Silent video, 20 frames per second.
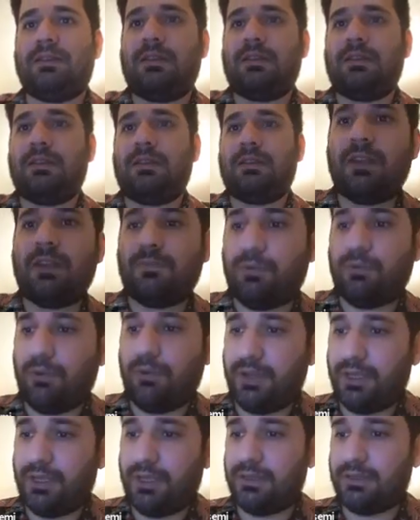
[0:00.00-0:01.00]
this
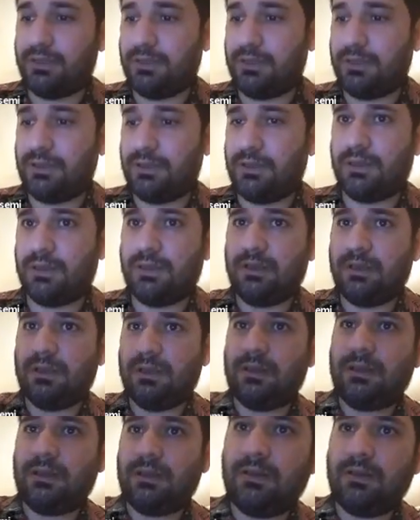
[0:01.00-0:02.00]
point,
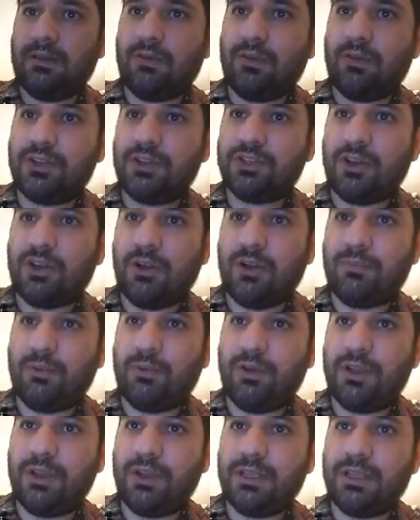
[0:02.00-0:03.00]
original
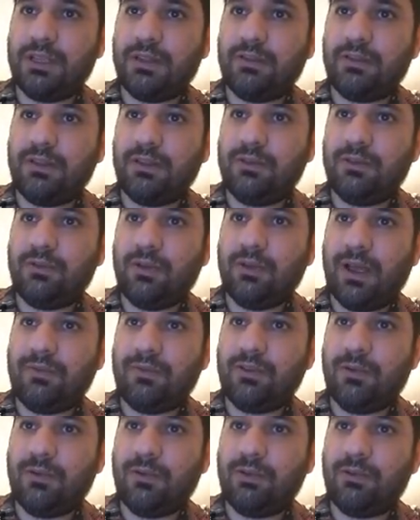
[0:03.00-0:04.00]
point, you have
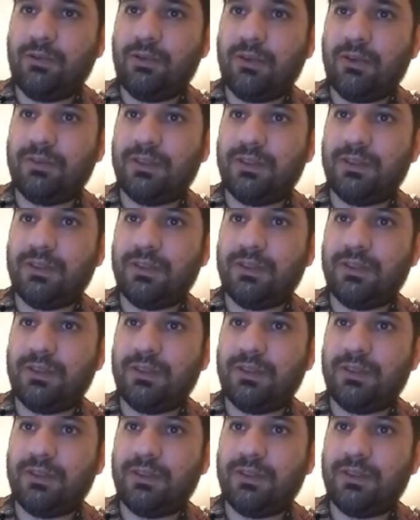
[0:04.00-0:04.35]
some sort of